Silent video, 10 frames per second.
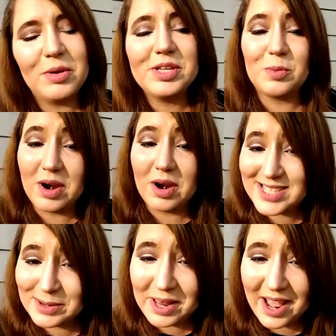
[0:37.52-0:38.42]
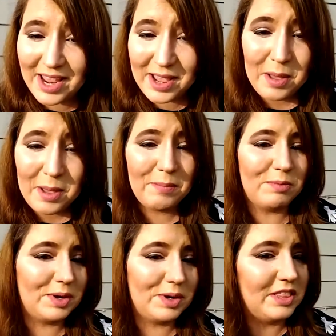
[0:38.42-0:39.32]
always wanted to play,
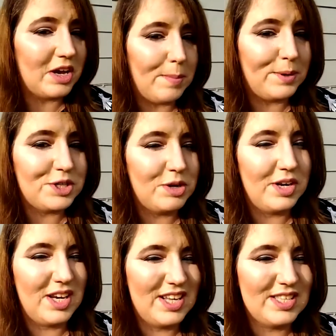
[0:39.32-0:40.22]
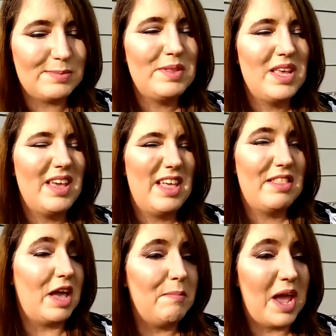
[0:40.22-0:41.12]
but really the opportunities
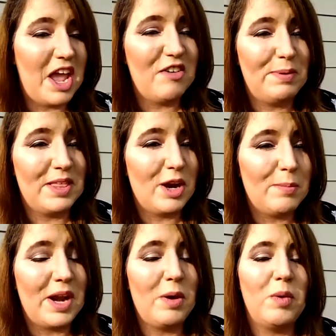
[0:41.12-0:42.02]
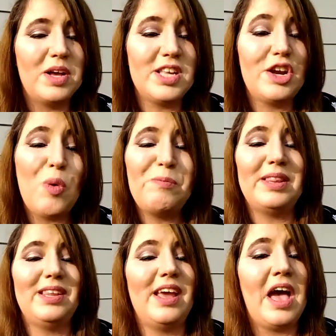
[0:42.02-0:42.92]
they may have been there, but it wasn't openly